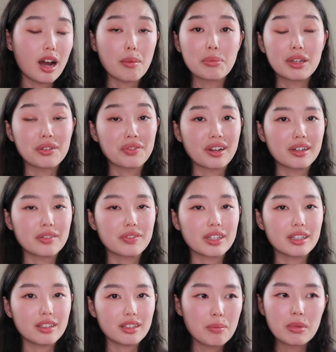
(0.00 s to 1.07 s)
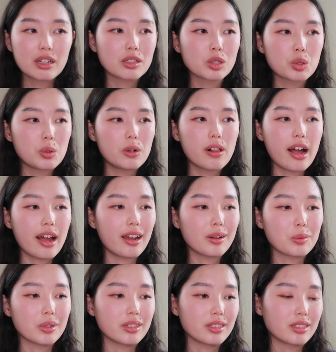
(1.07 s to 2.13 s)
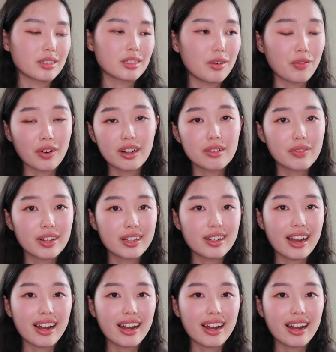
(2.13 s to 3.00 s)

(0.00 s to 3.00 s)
not be afraid of it. In middle school, I was afraid of it.